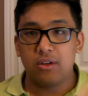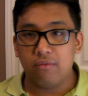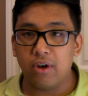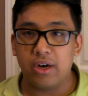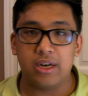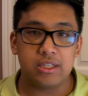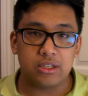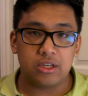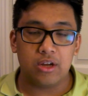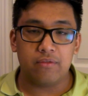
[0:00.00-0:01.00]
Very
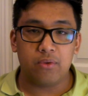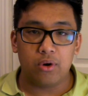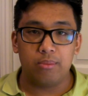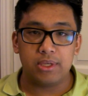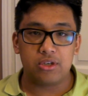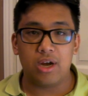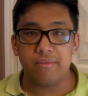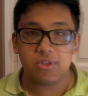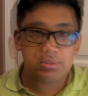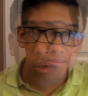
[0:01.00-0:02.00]
nicely done for Mr.
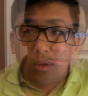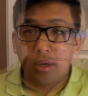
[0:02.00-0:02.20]
Evans.